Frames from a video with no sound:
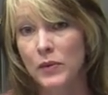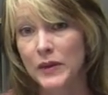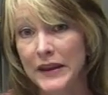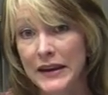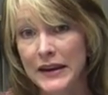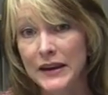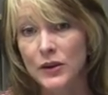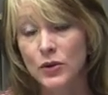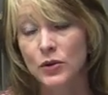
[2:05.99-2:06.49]

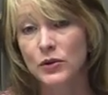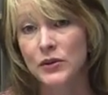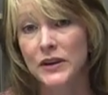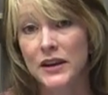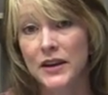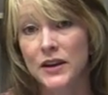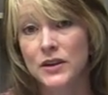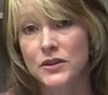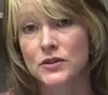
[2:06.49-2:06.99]
bleed or
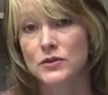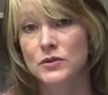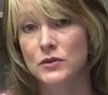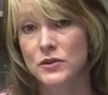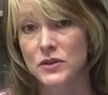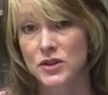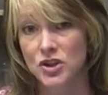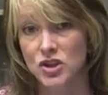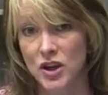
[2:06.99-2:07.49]
leakage
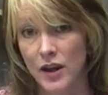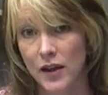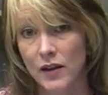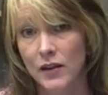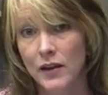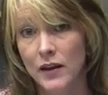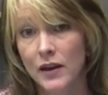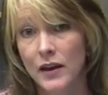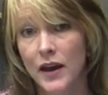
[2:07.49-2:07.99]
through the
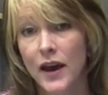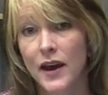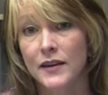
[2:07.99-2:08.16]
shell